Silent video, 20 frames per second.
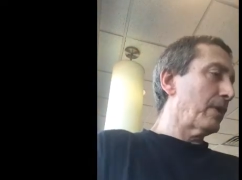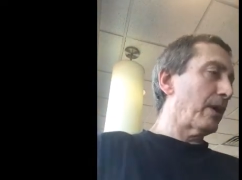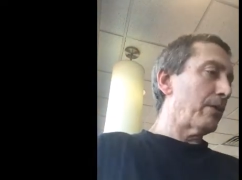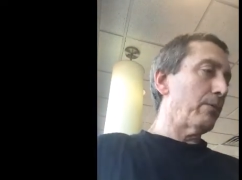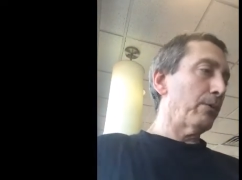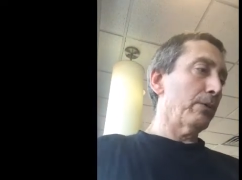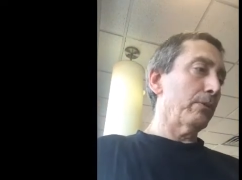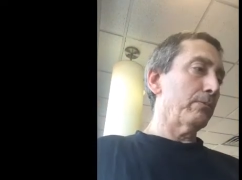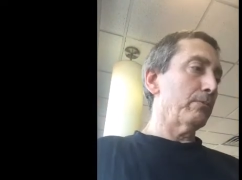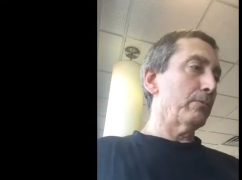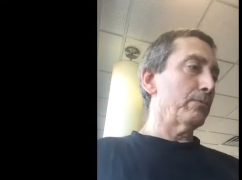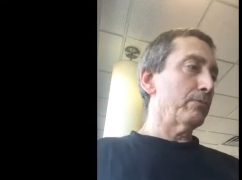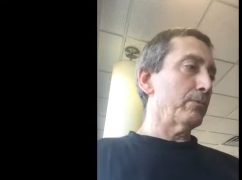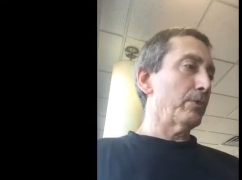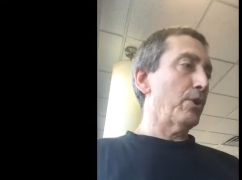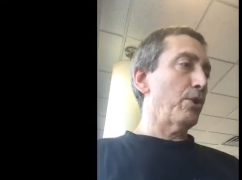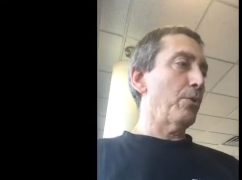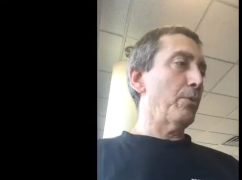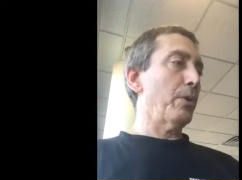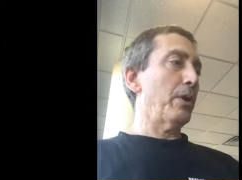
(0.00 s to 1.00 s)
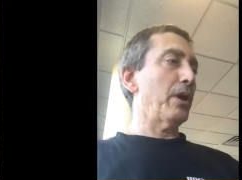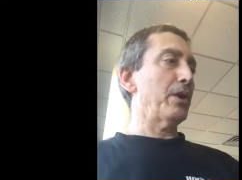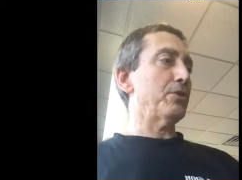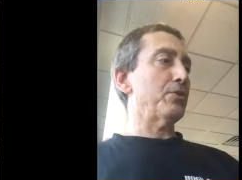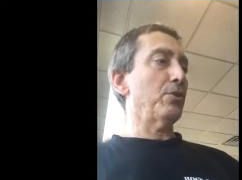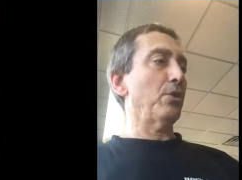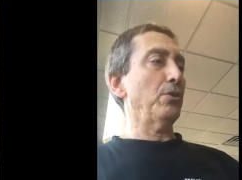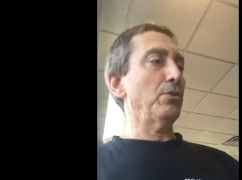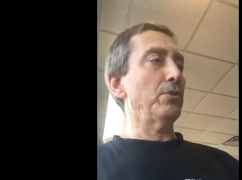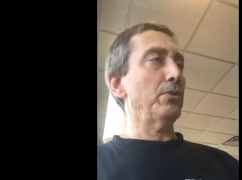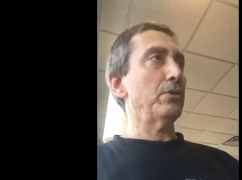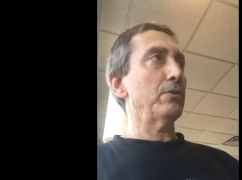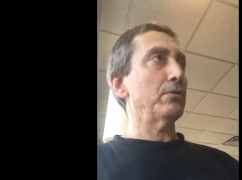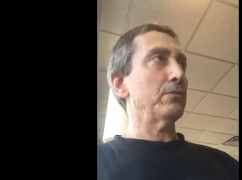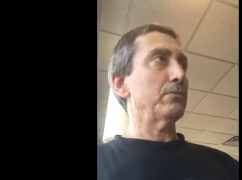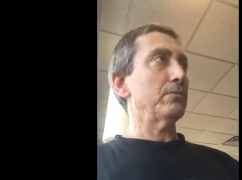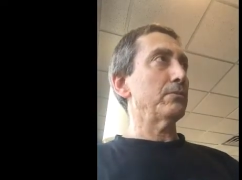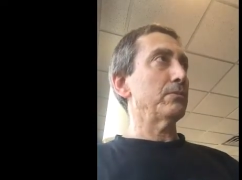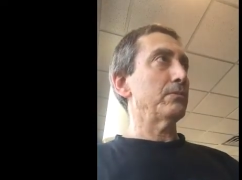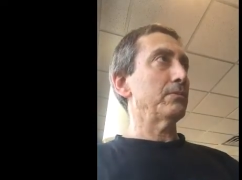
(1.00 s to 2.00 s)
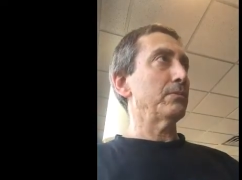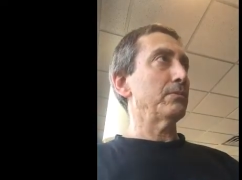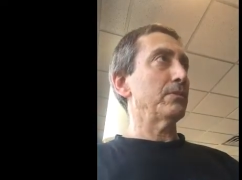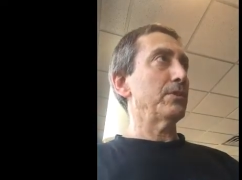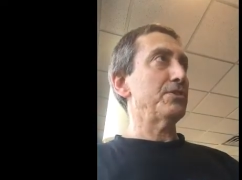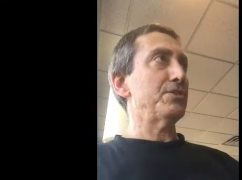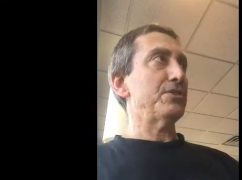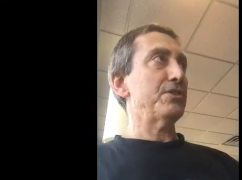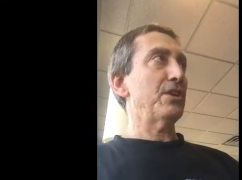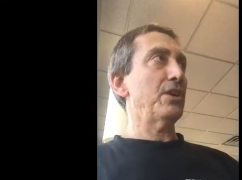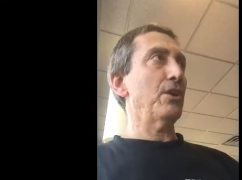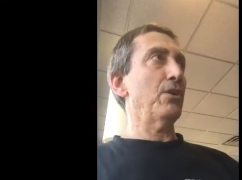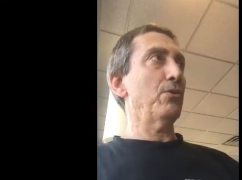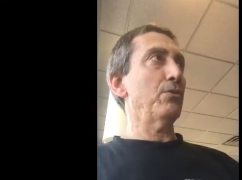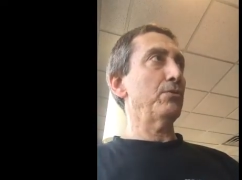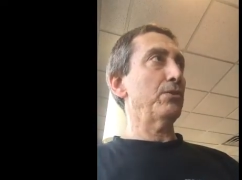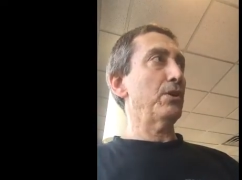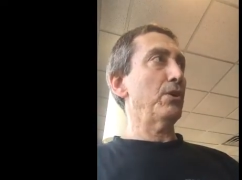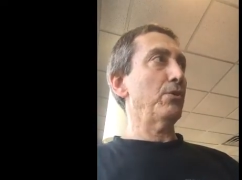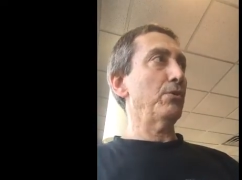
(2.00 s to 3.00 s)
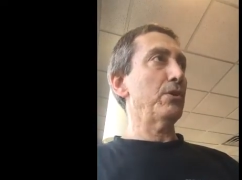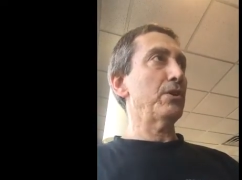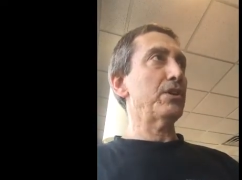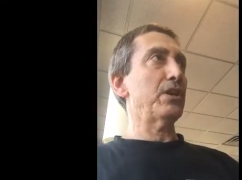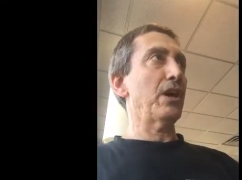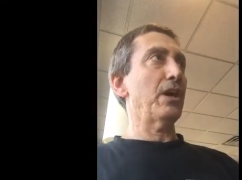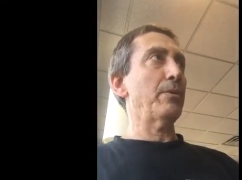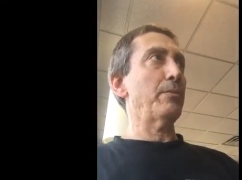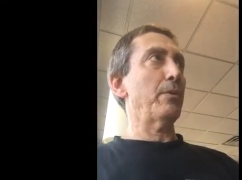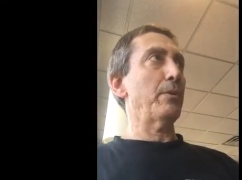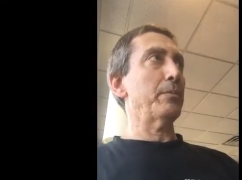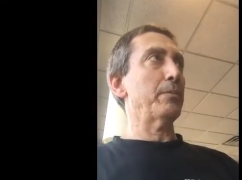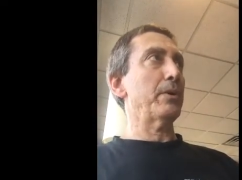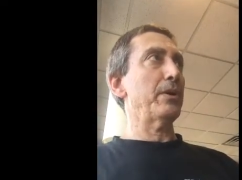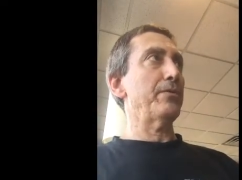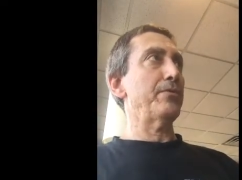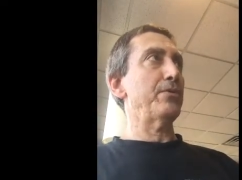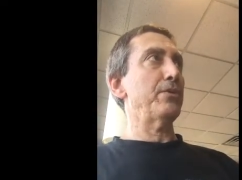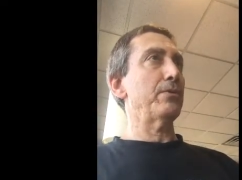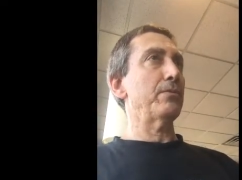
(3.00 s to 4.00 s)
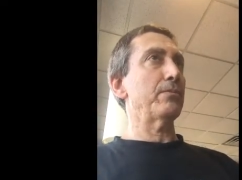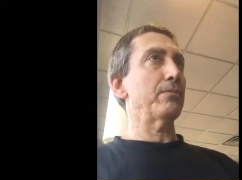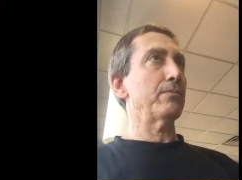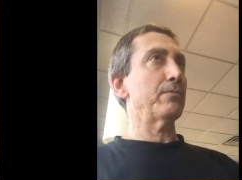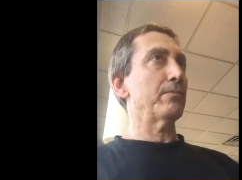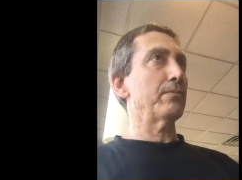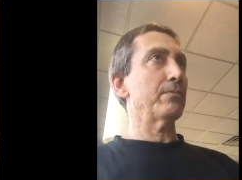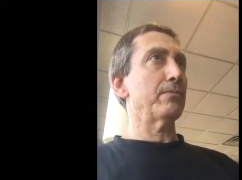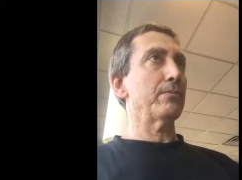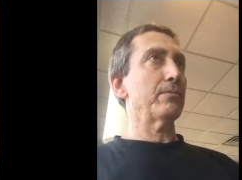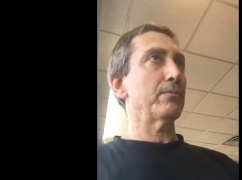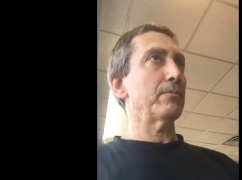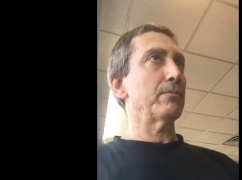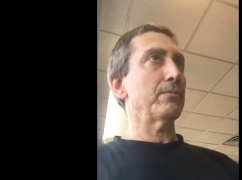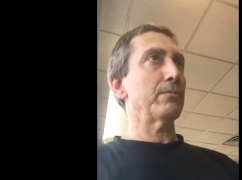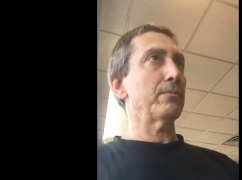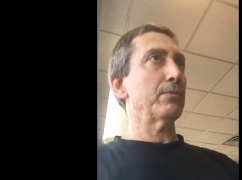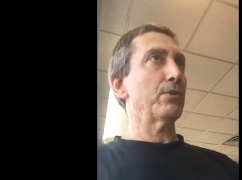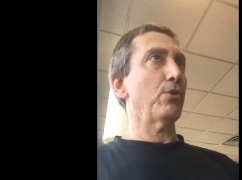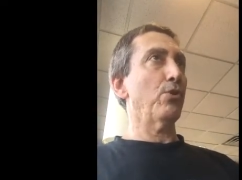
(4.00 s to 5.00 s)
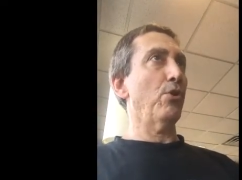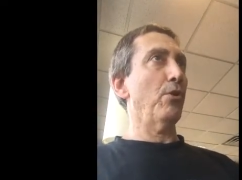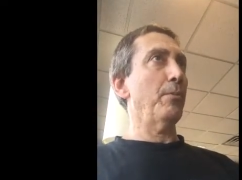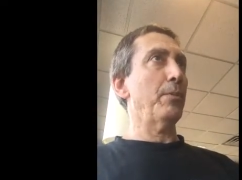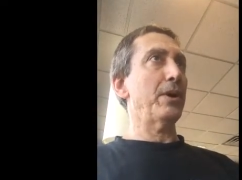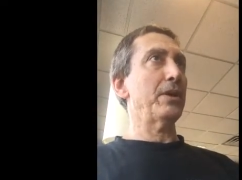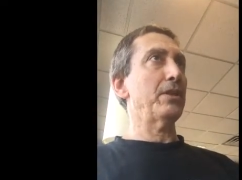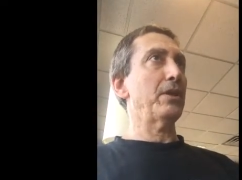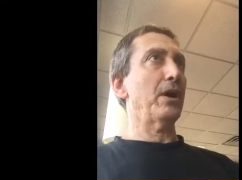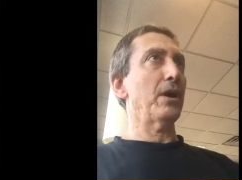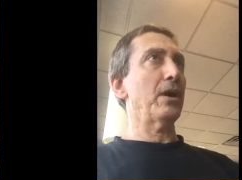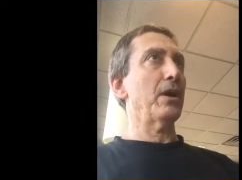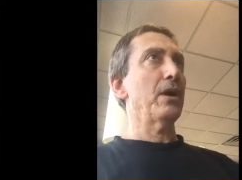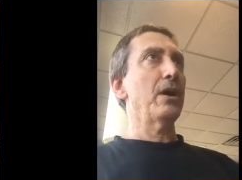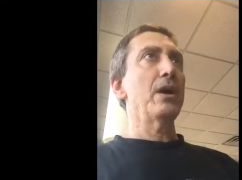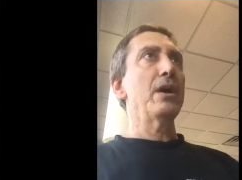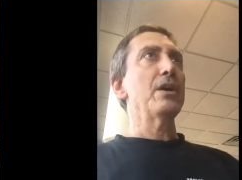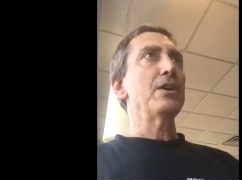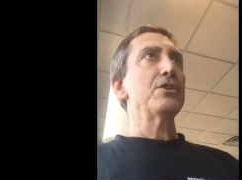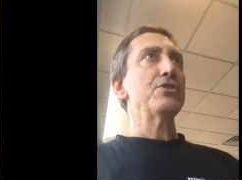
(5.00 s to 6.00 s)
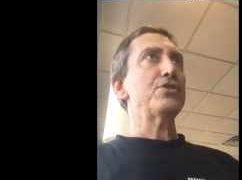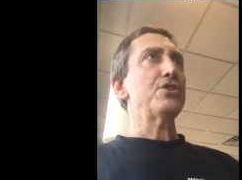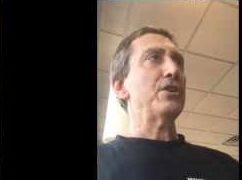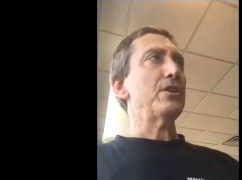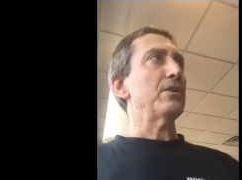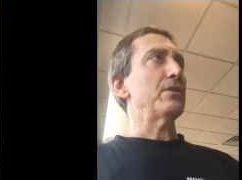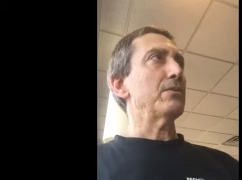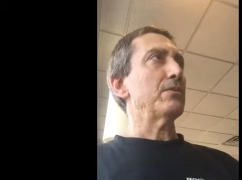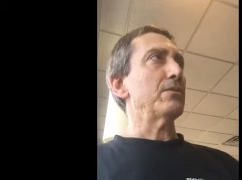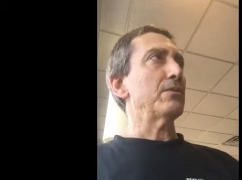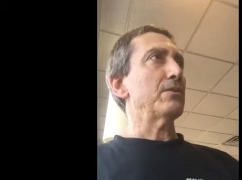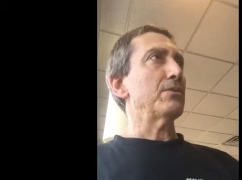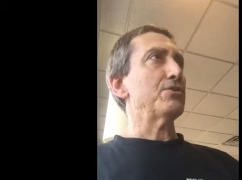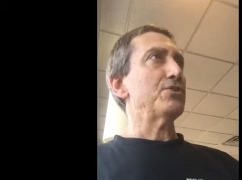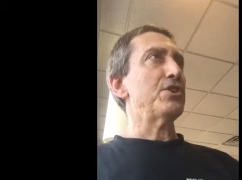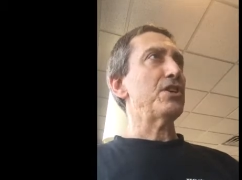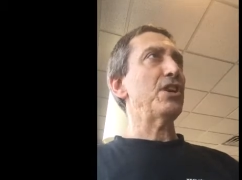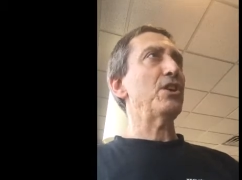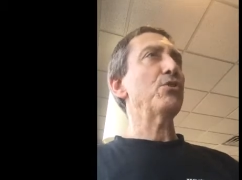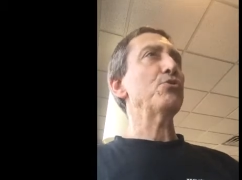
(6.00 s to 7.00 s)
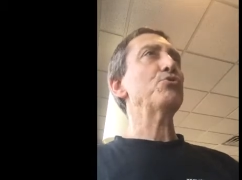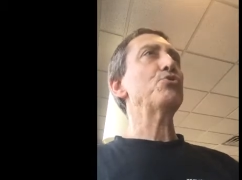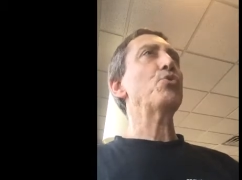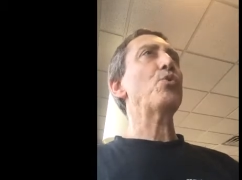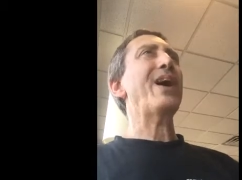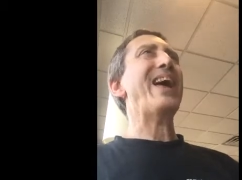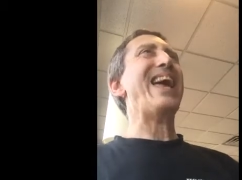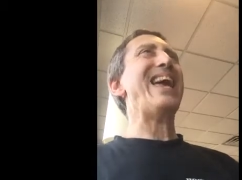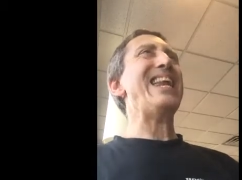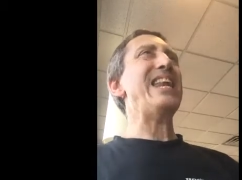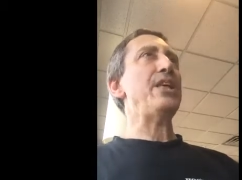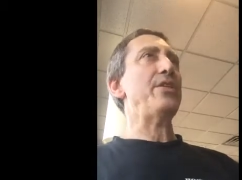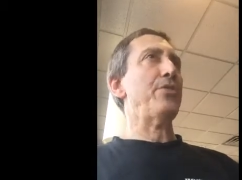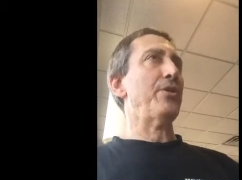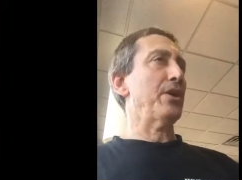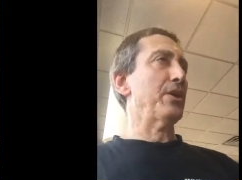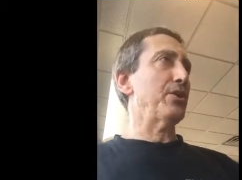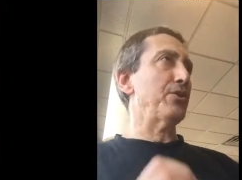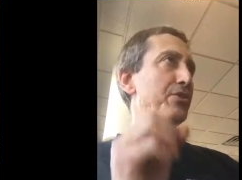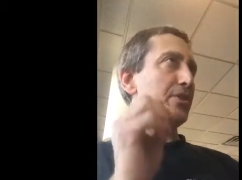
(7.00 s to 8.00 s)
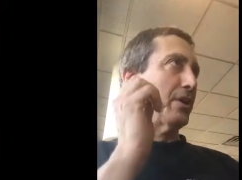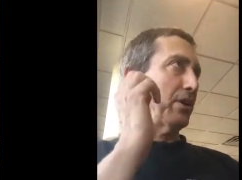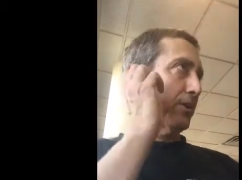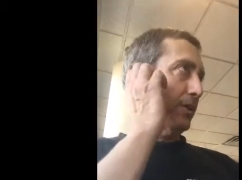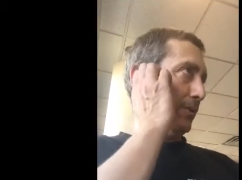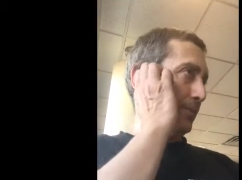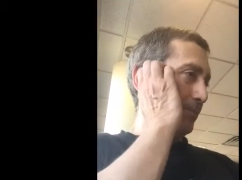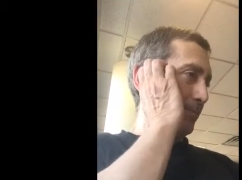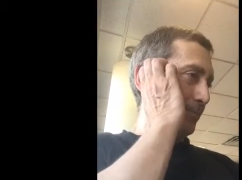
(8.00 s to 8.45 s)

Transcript: Uh, well, you heard what I told her. This is the only the only time I'm giving. Call my doc. She she don't do anything you tell her.